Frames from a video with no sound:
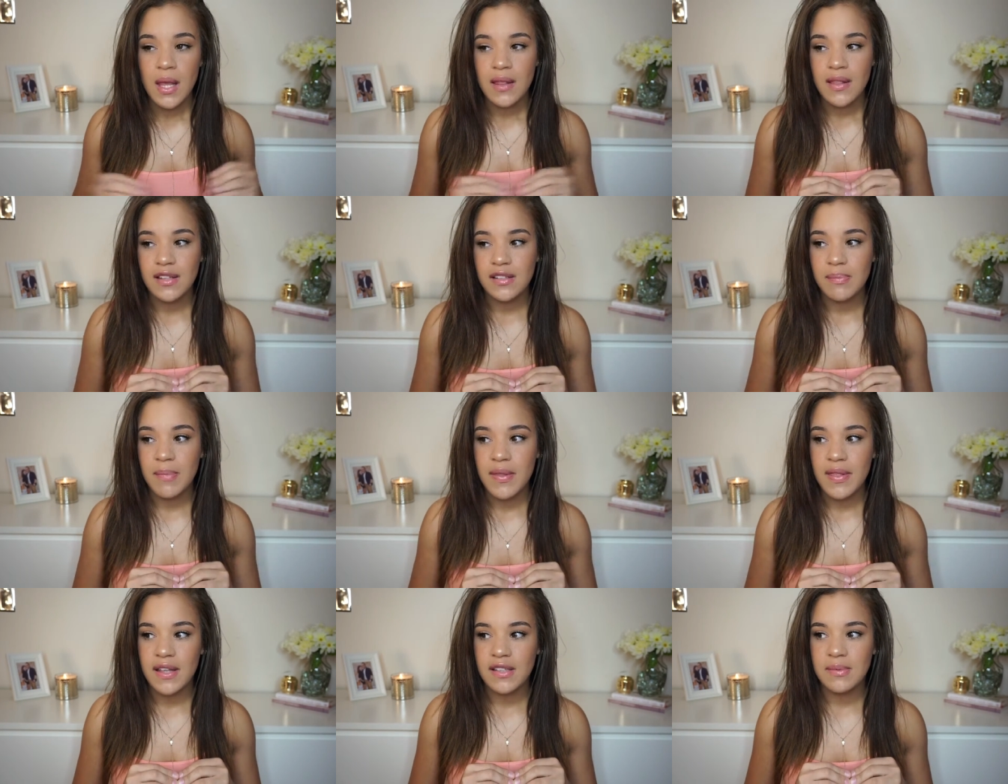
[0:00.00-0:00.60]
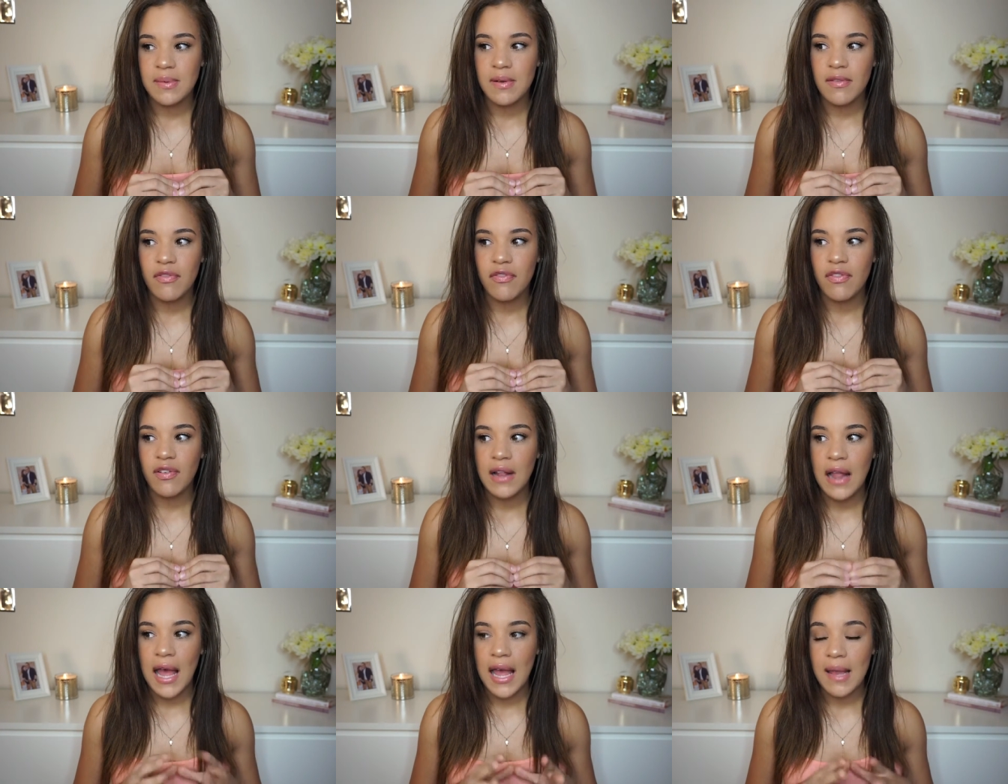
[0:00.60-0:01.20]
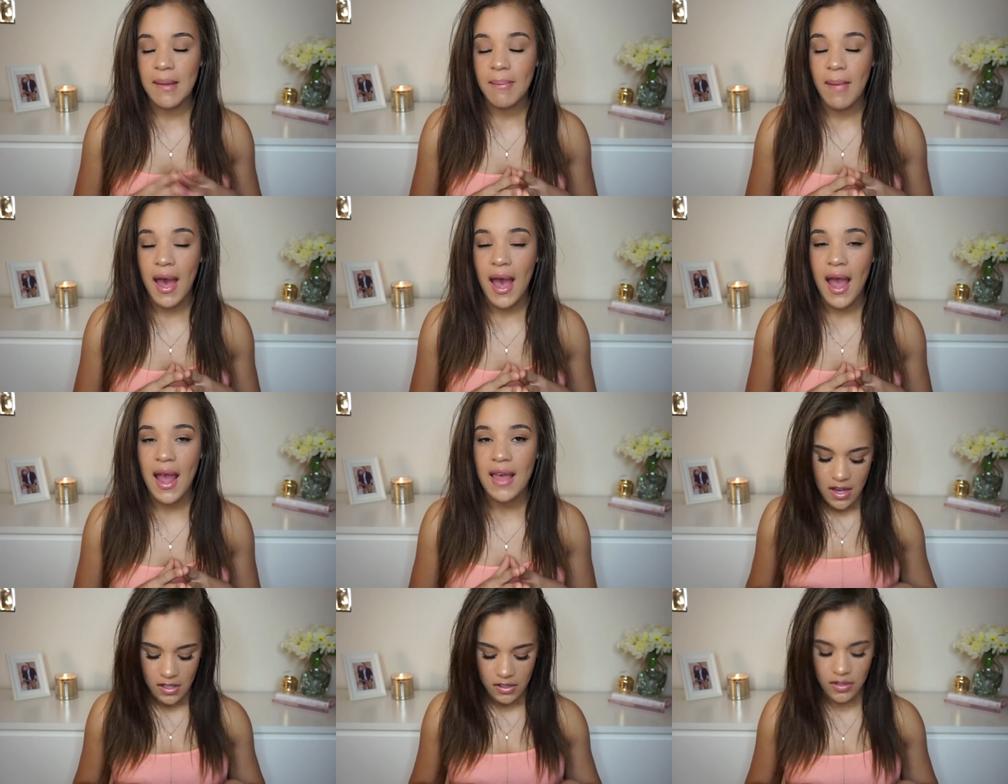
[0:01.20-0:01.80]
This month has been flying
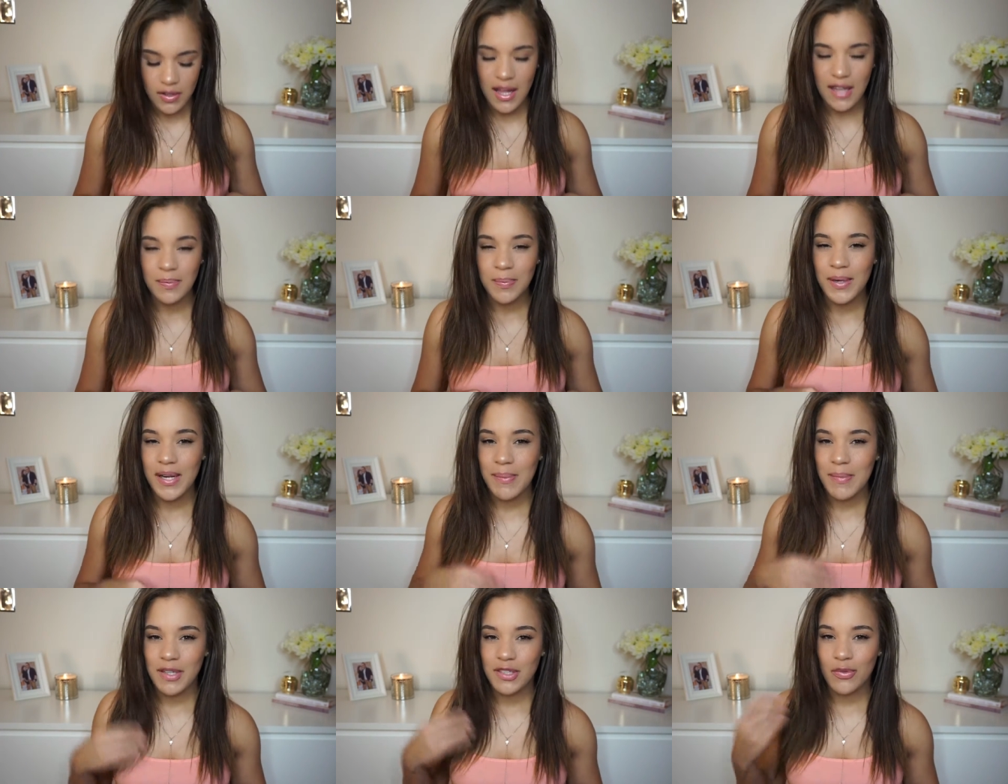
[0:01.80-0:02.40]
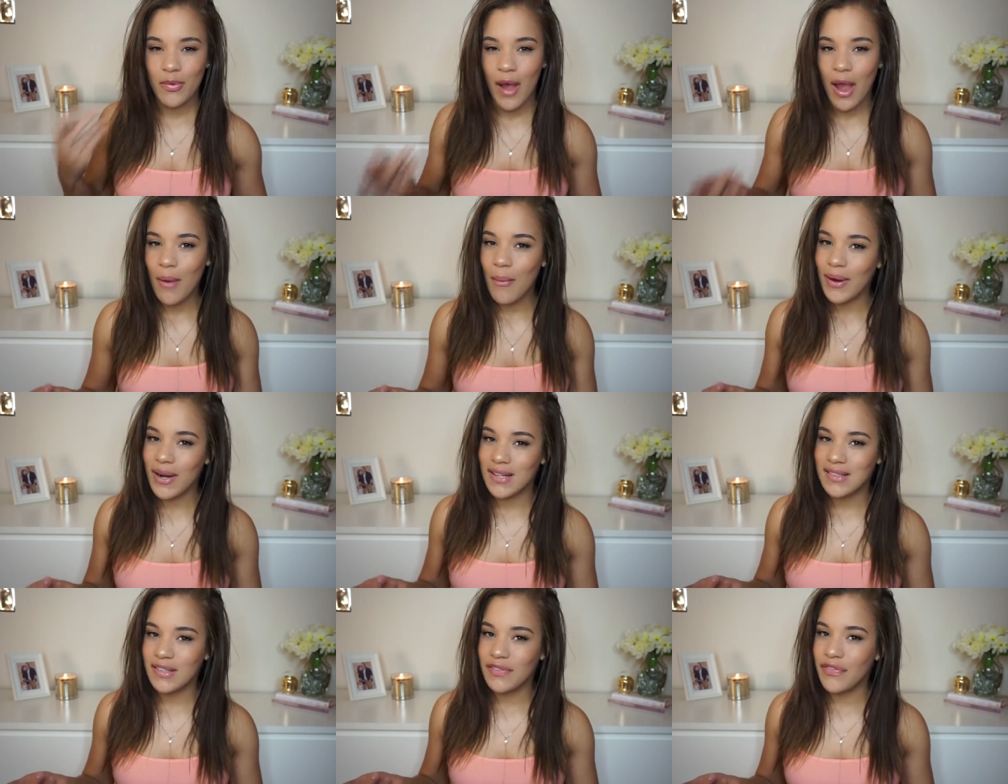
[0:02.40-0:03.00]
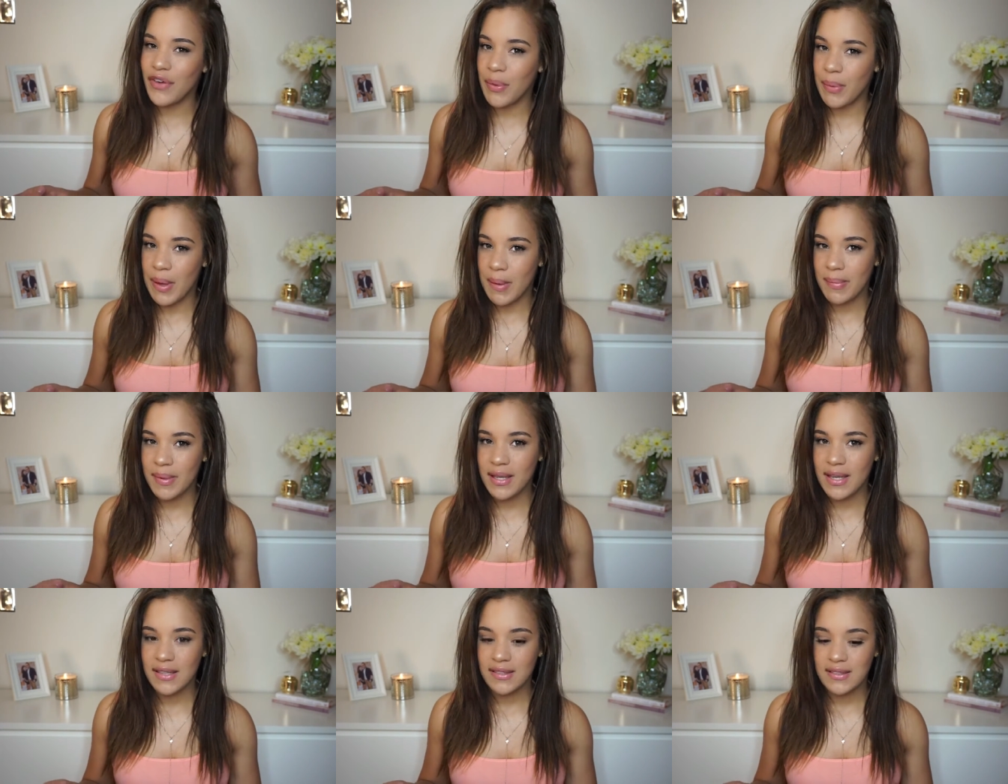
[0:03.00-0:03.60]
by, so that's pretty much why I wanted to film
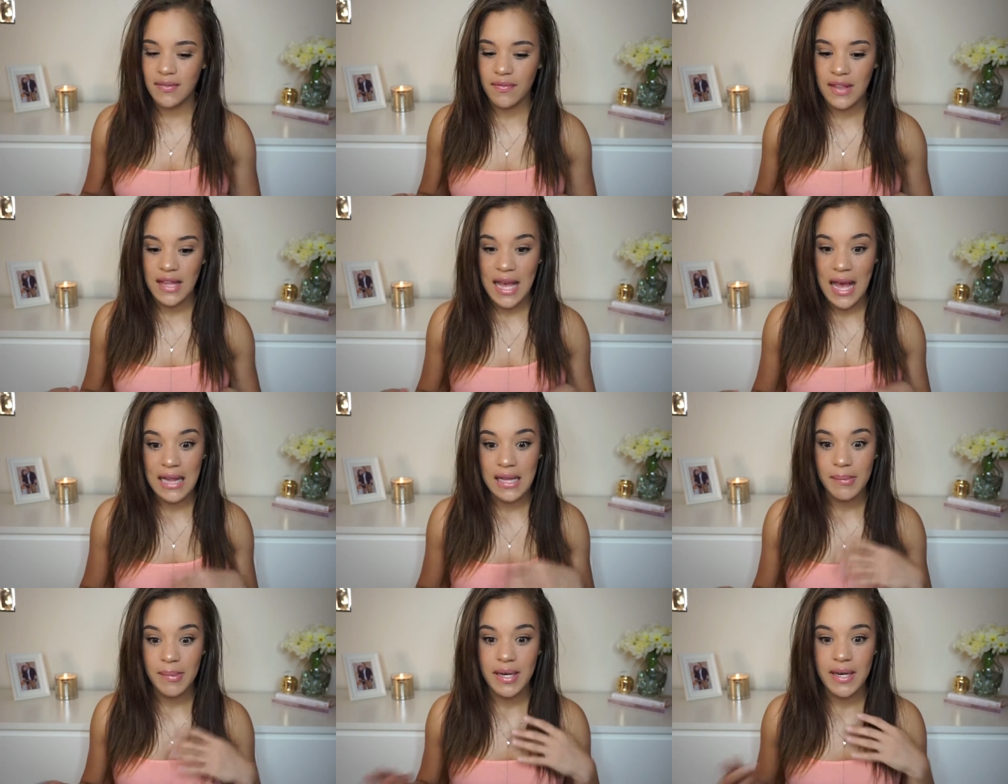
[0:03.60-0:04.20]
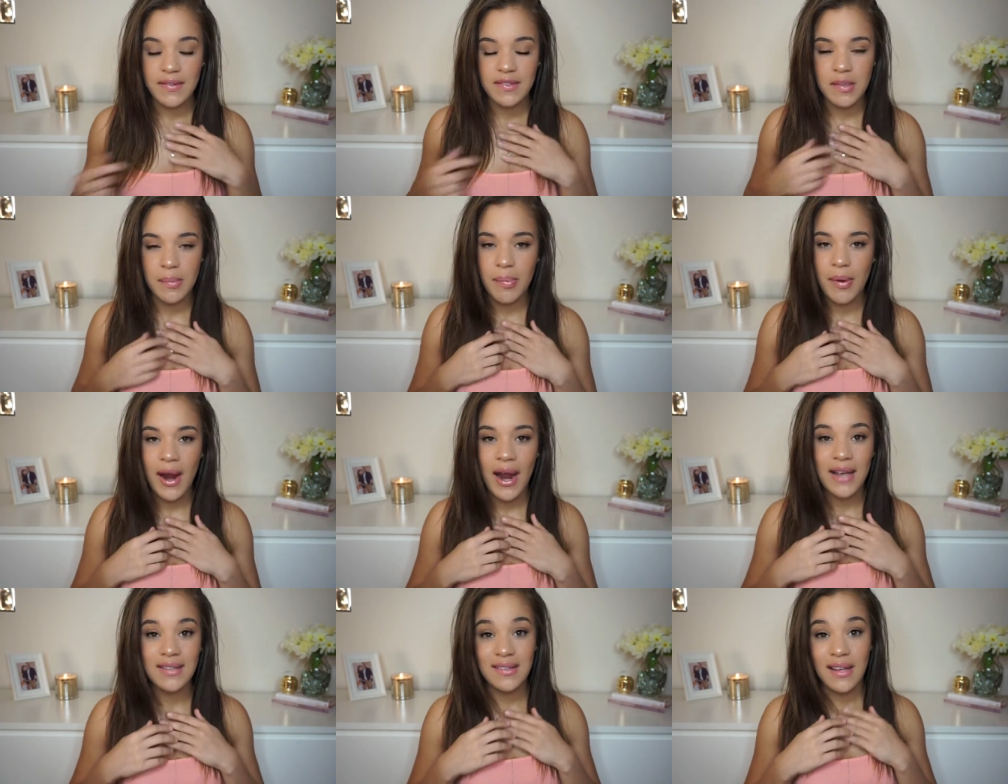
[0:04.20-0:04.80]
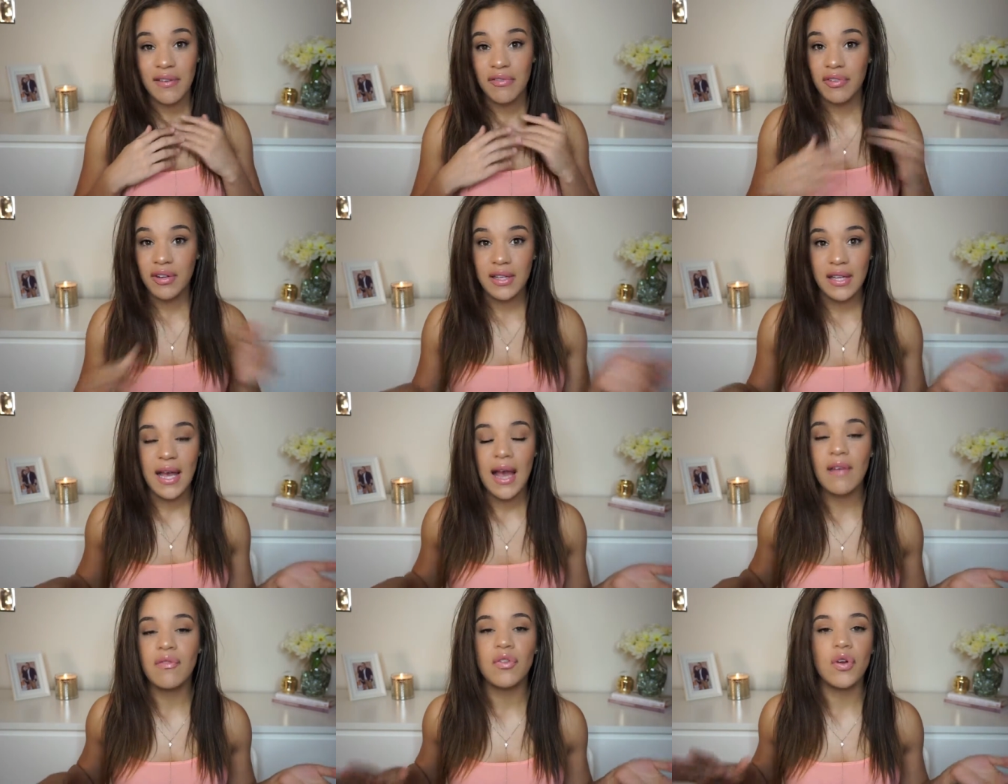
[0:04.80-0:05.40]
it, because of the element of surprise. I
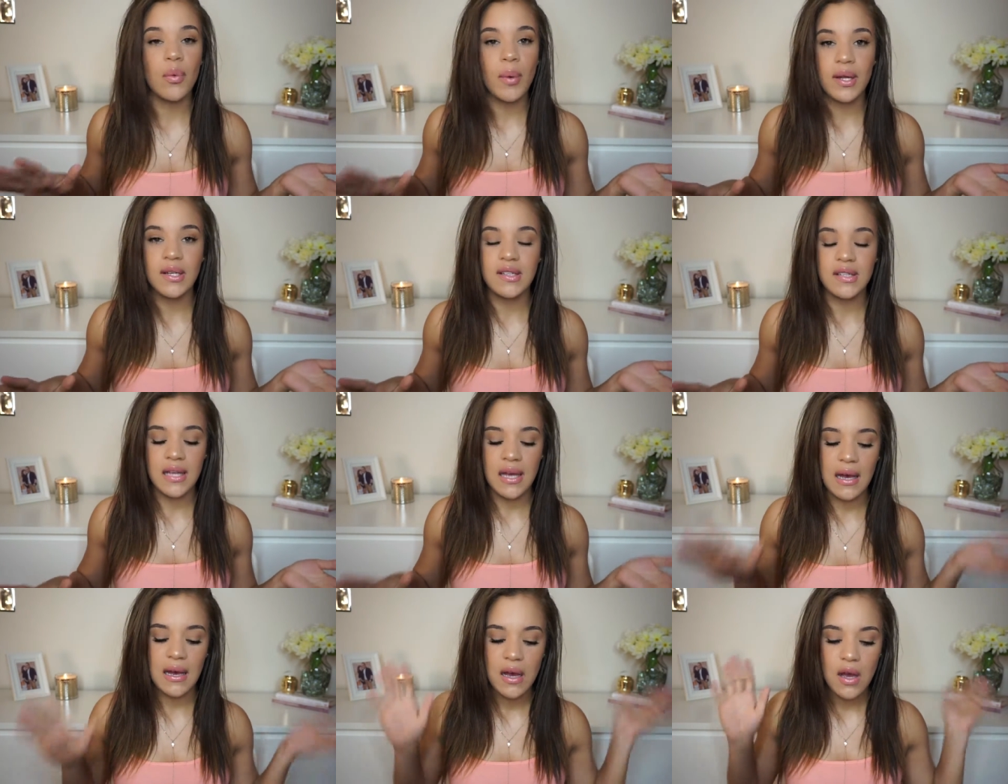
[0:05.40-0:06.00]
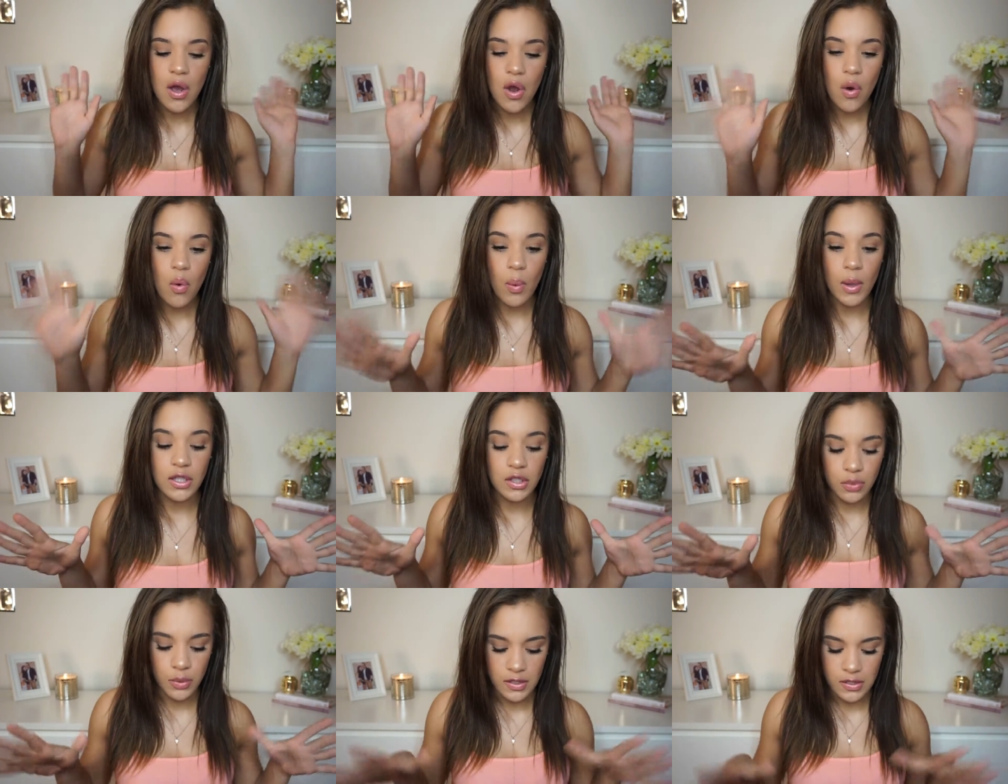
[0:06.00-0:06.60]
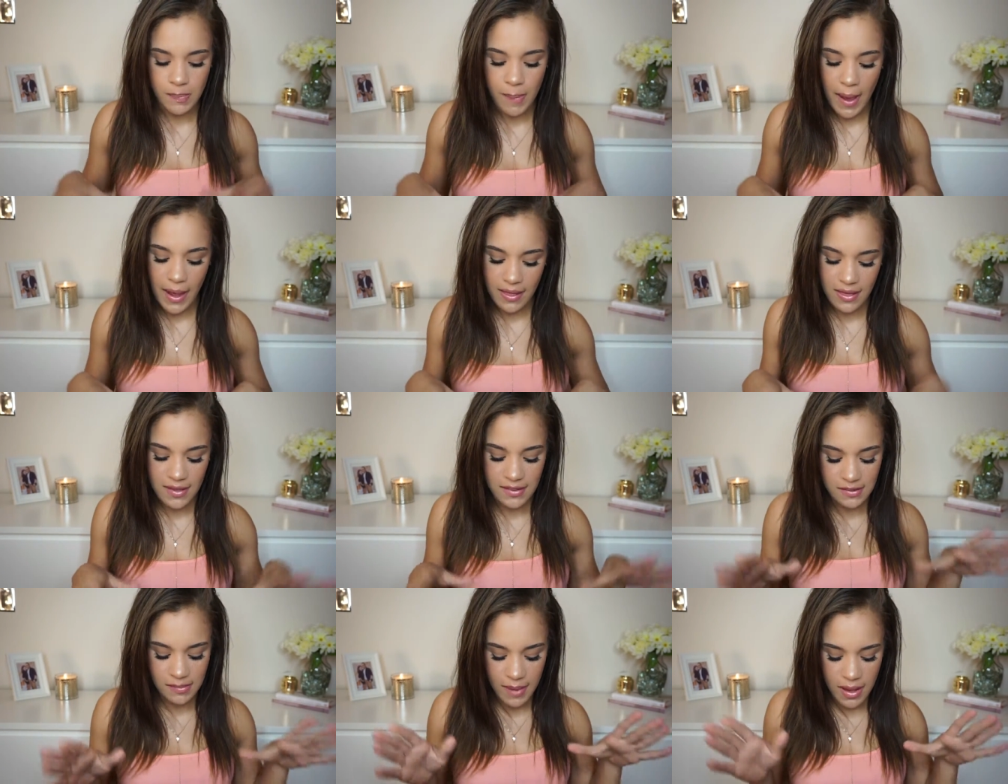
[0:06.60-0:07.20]
really have no idea what to
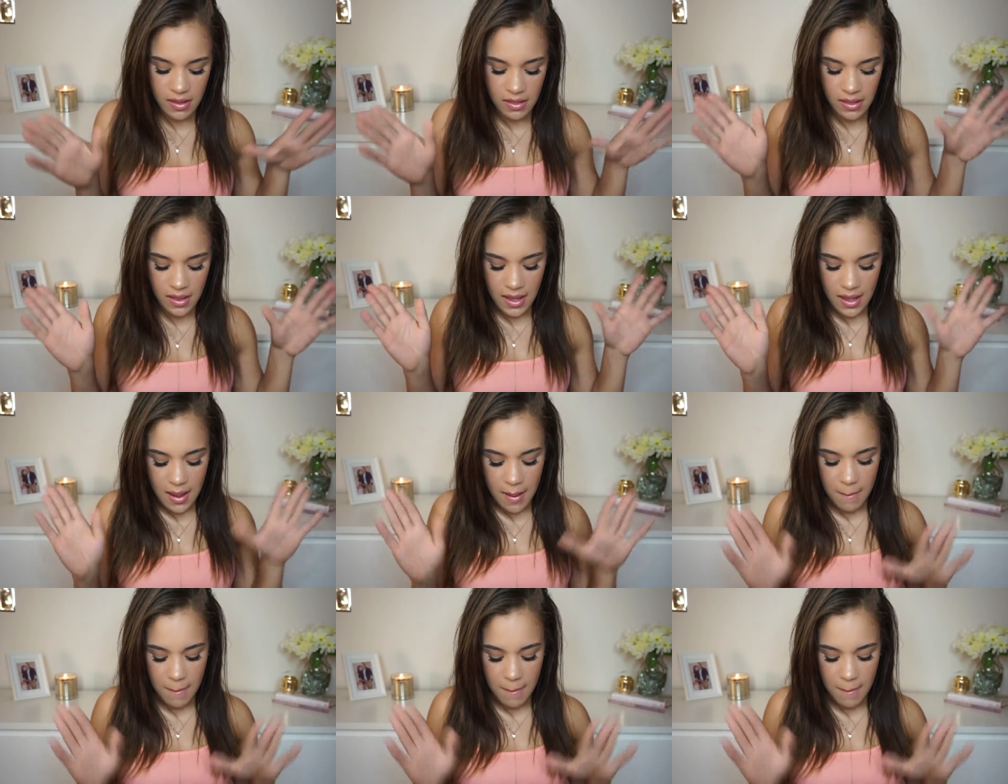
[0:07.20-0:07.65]
expect this month.